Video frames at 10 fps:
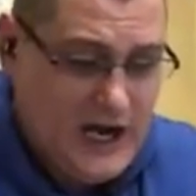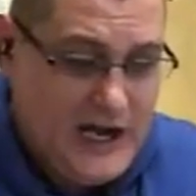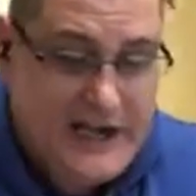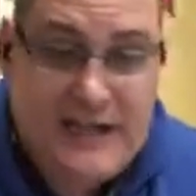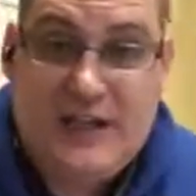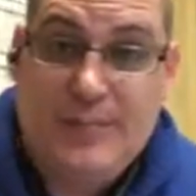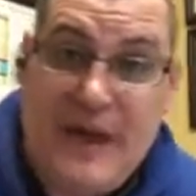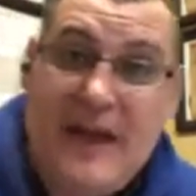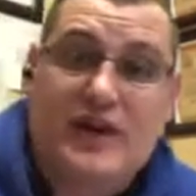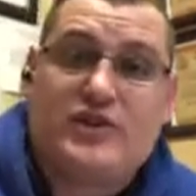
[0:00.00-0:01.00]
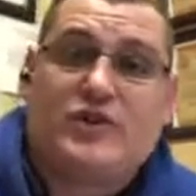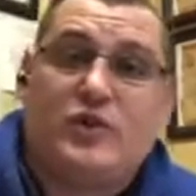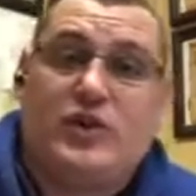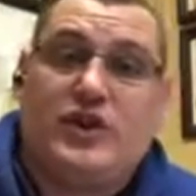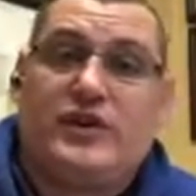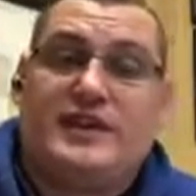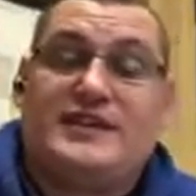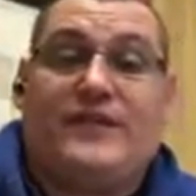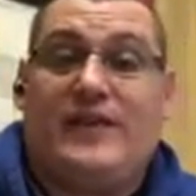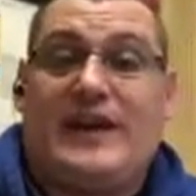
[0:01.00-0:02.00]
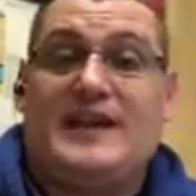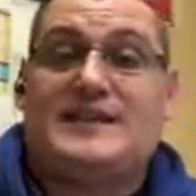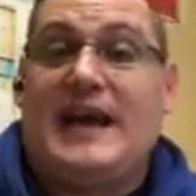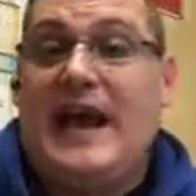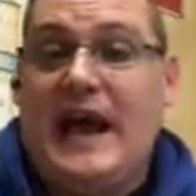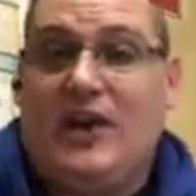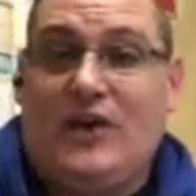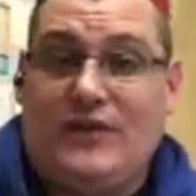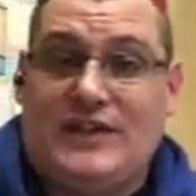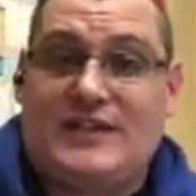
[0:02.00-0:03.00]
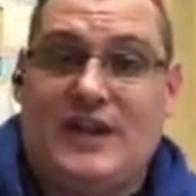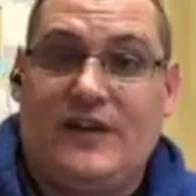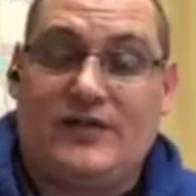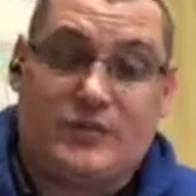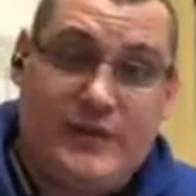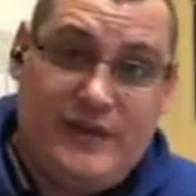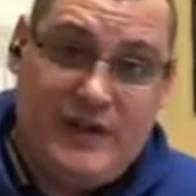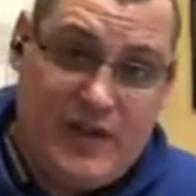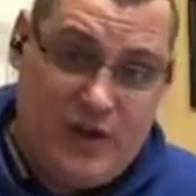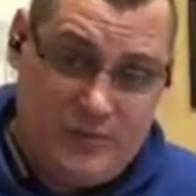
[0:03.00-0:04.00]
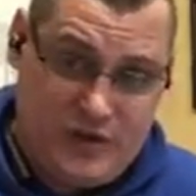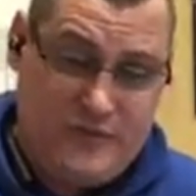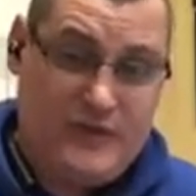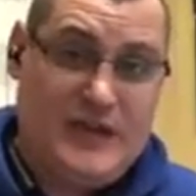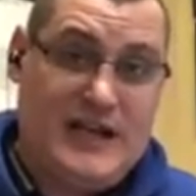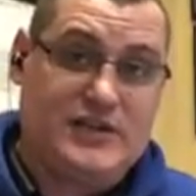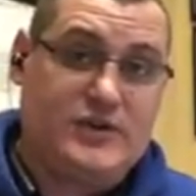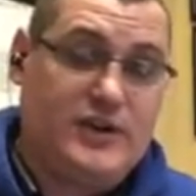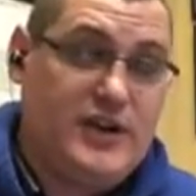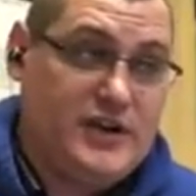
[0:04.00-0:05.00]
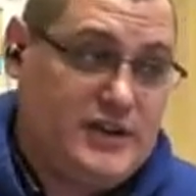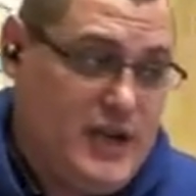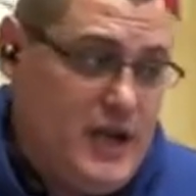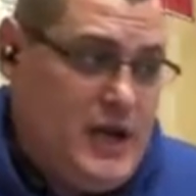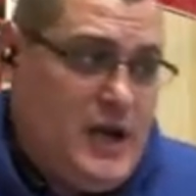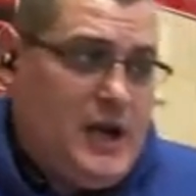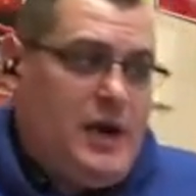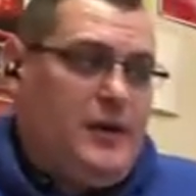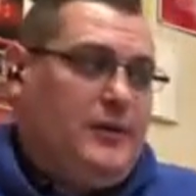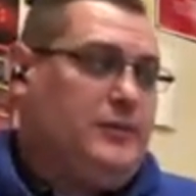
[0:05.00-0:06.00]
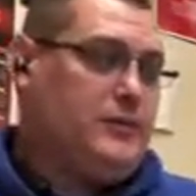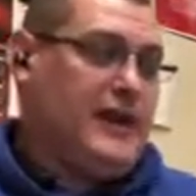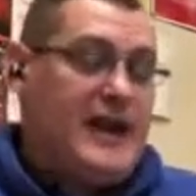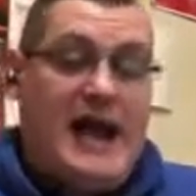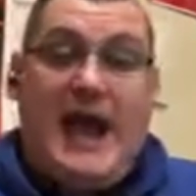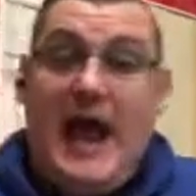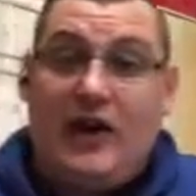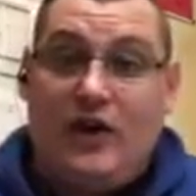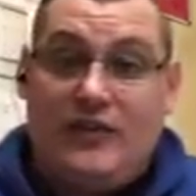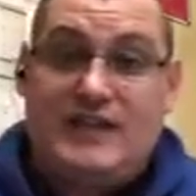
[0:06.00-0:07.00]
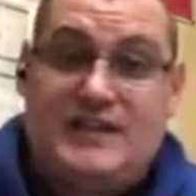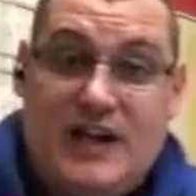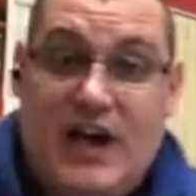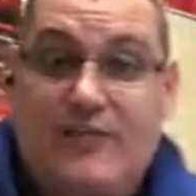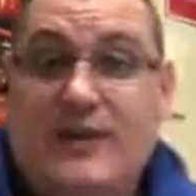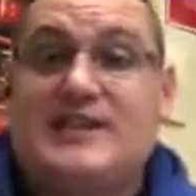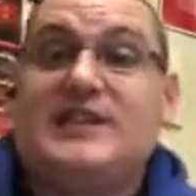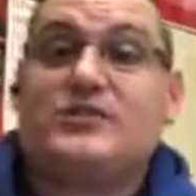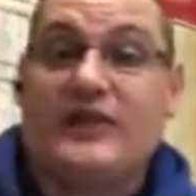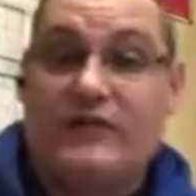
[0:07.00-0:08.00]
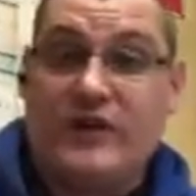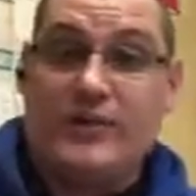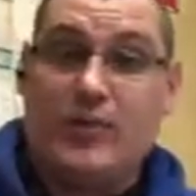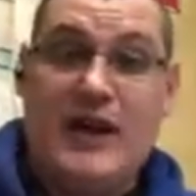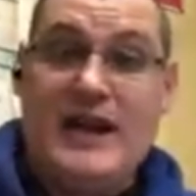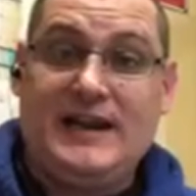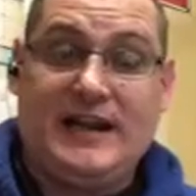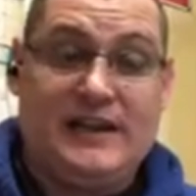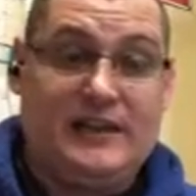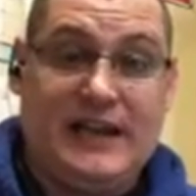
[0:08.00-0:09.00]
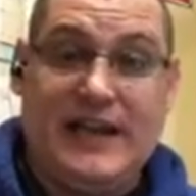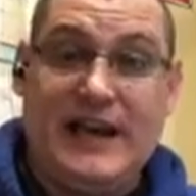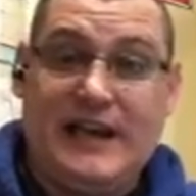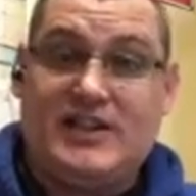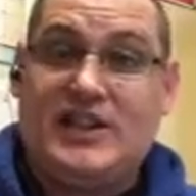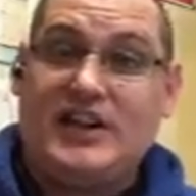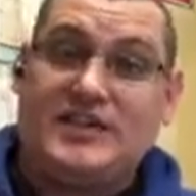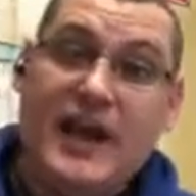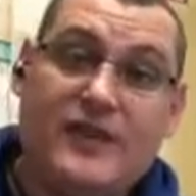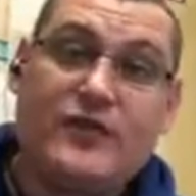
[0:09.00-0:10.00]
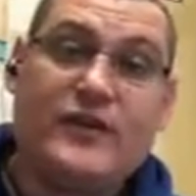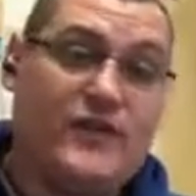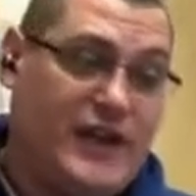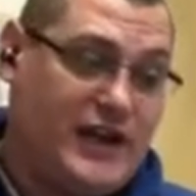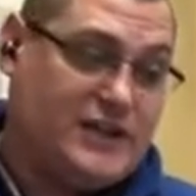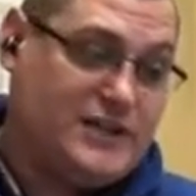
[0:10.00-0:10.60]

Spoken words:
I got the banners ordered because the thing is, I had all this stuff because we've done the home show for the last 2 years, and I had all this stuff, but since we've rebranded, like, I got to change everything.